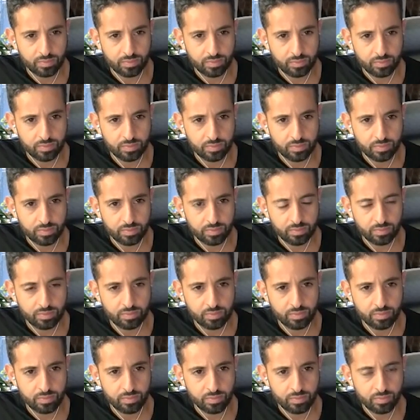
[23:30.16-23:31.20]

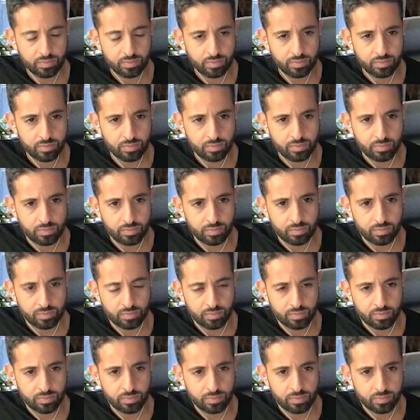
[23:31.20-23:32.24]

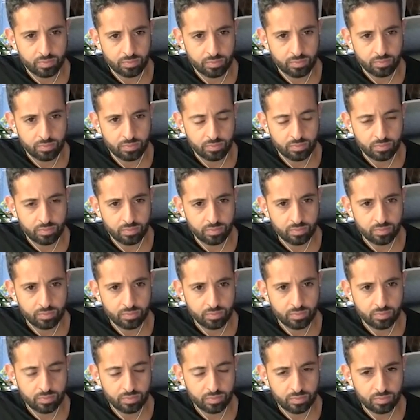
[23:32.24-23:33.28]

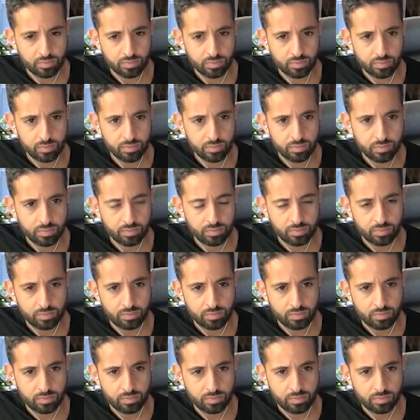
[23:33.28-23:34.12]
This person isn't speaking.